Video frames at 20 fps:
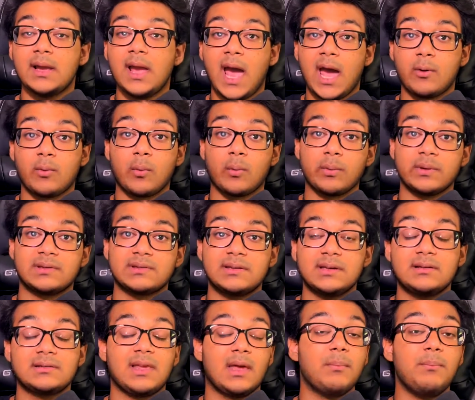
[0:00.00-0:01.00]
And what we see
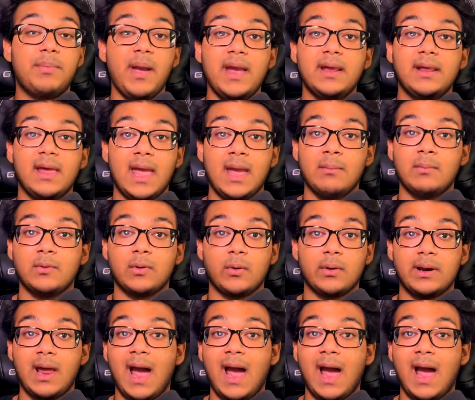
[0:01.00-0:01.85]
is that beta amyloid